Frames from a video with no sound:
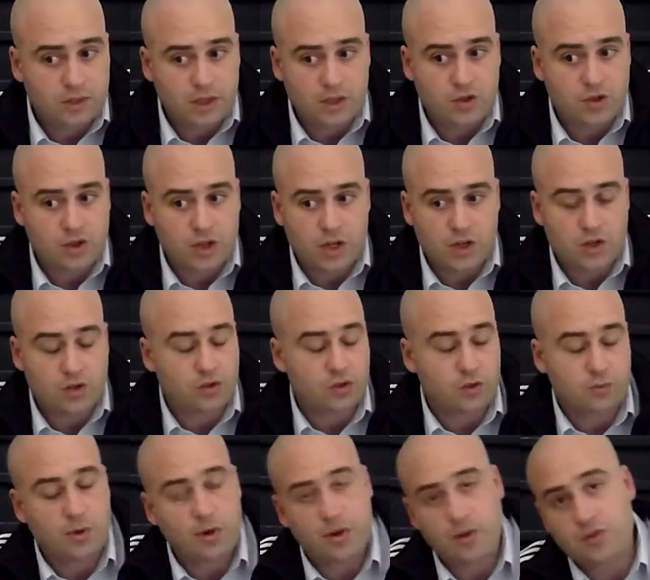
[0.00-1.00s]
educational
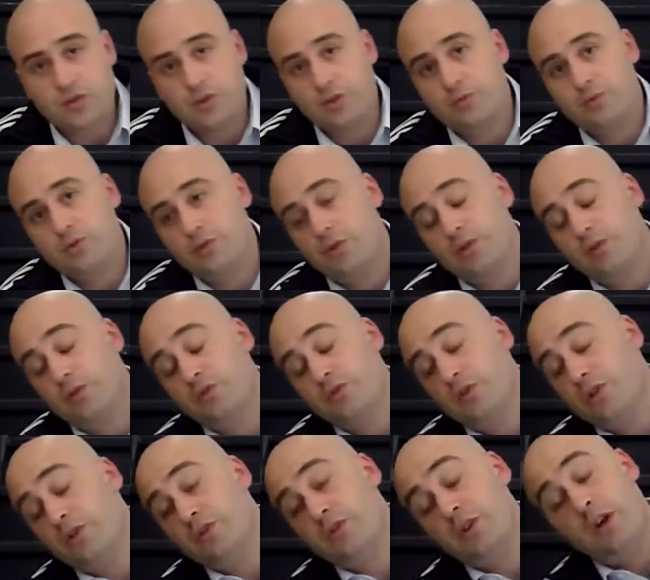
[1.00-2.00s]
experience though during
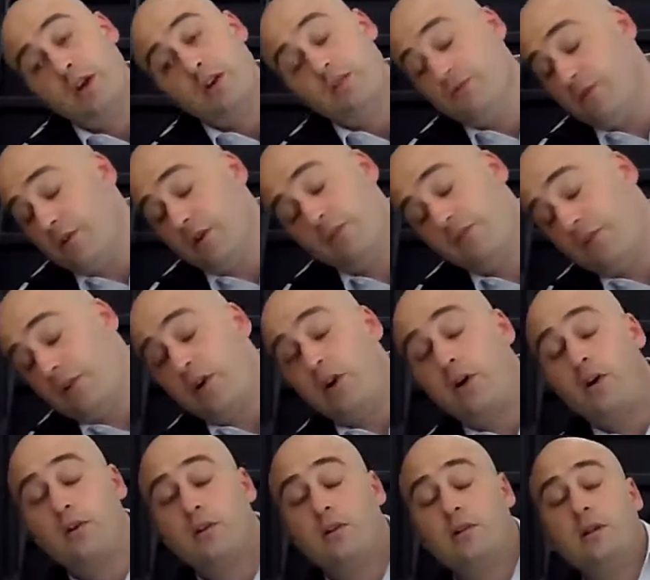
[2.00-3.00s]
those years. Very, very
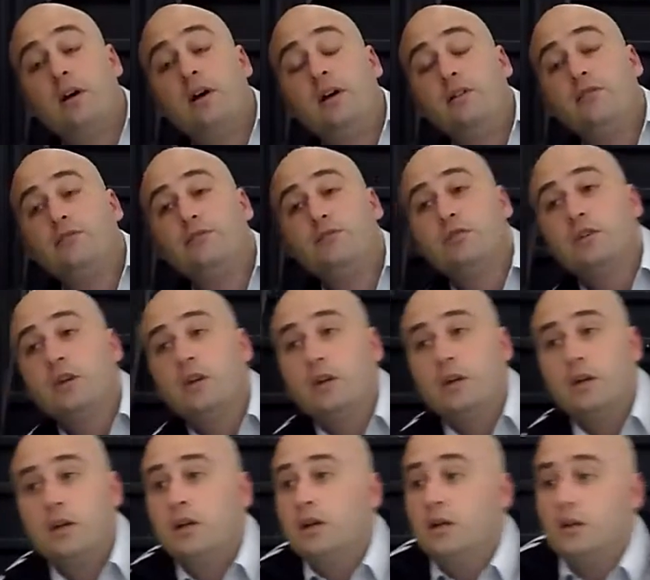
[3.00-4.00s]
hard life
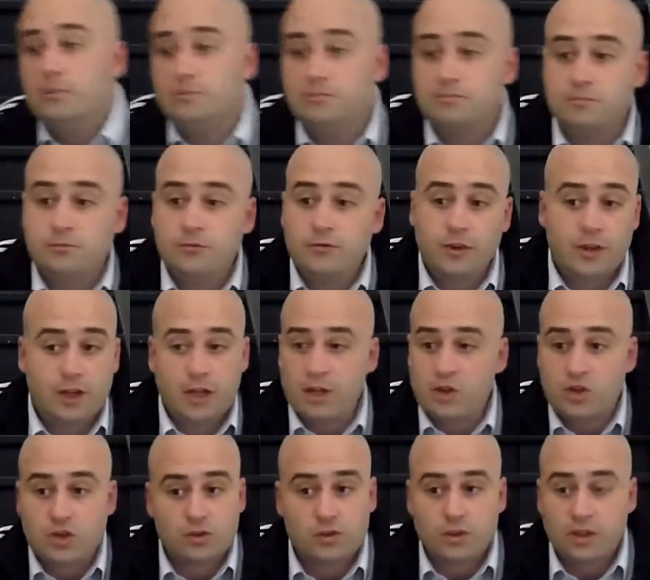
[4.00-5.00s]
um,
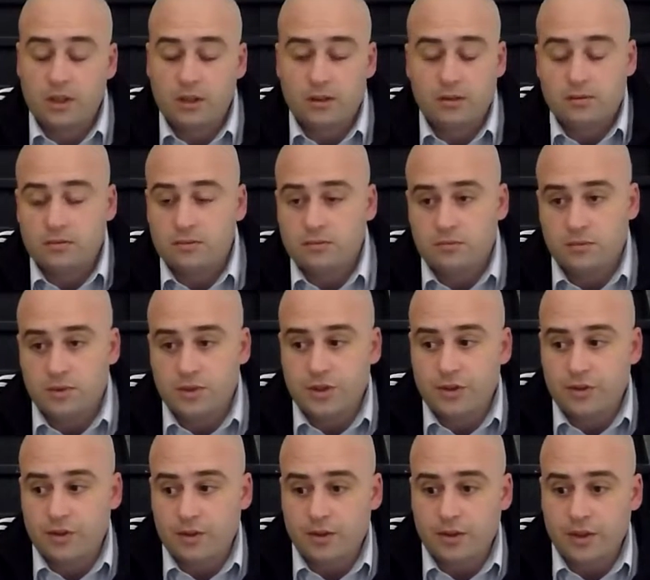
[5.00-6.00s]
financially and
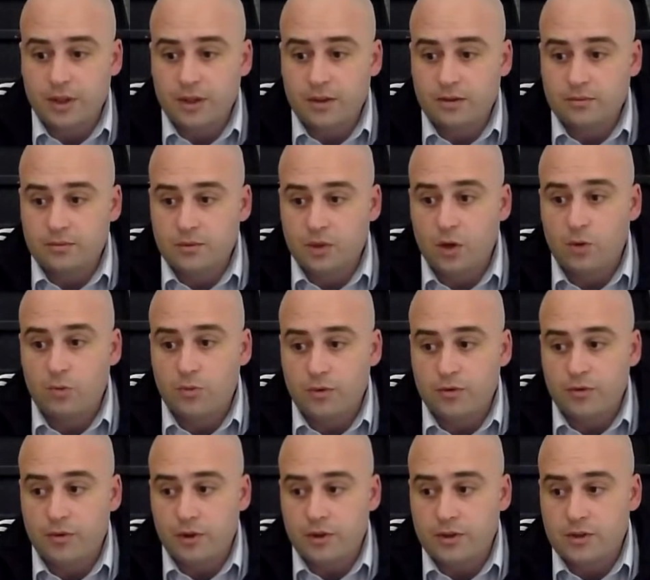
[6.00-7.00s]
materially and cope
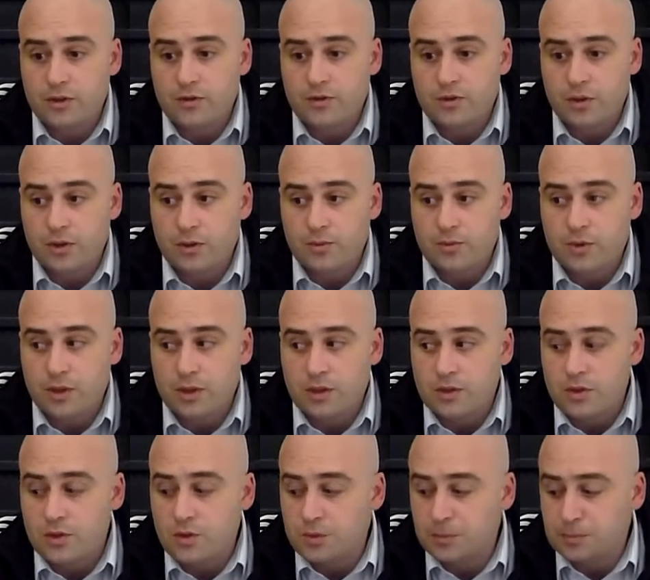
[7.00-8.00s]
with very tough
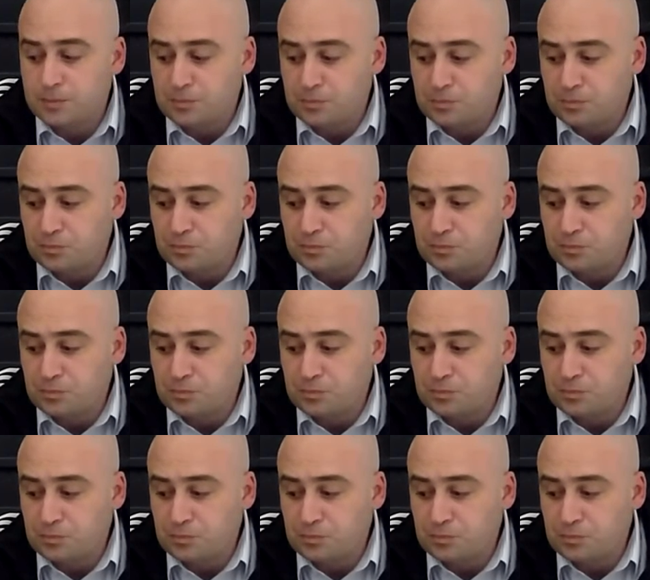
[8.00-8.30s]
circumstances.